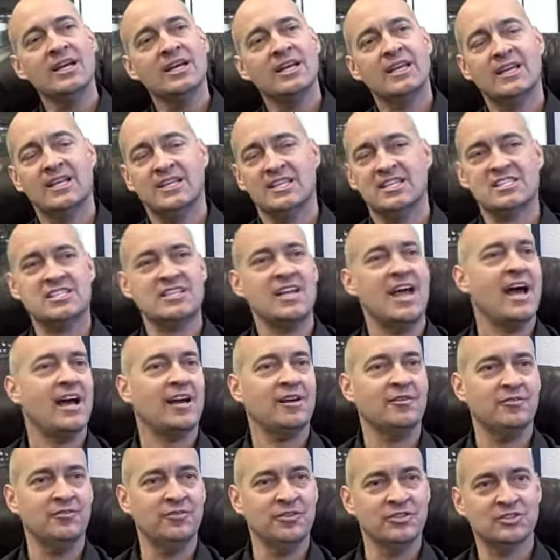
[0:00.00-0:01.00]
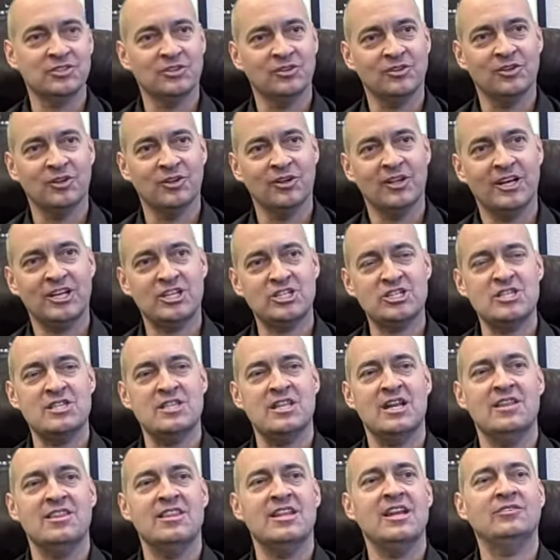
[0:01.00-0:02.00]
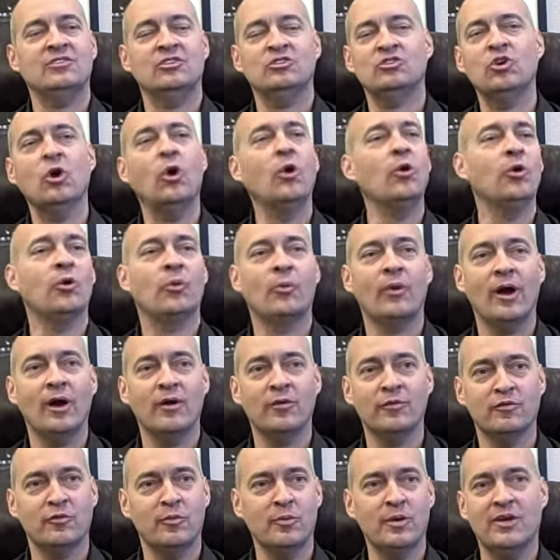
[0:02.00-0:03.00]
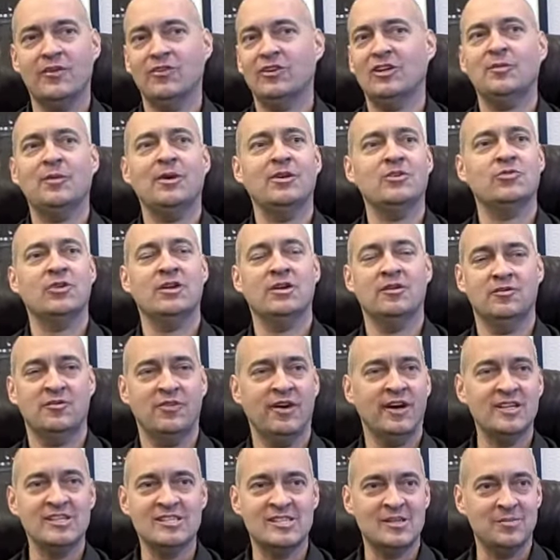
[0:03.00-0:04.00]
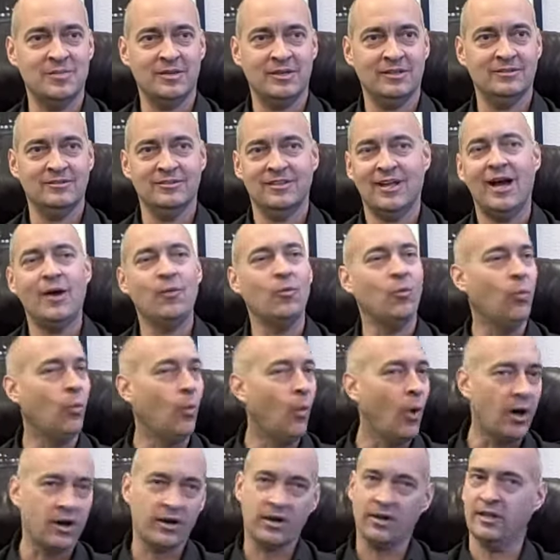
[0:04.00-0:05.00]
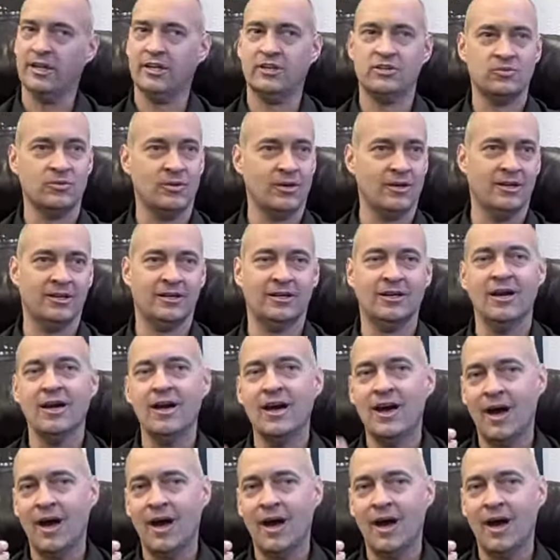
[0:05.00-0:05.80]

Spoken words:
get a stack of physical collection that I then have to tote around for me every time I'm trying to find something. I want it electronic.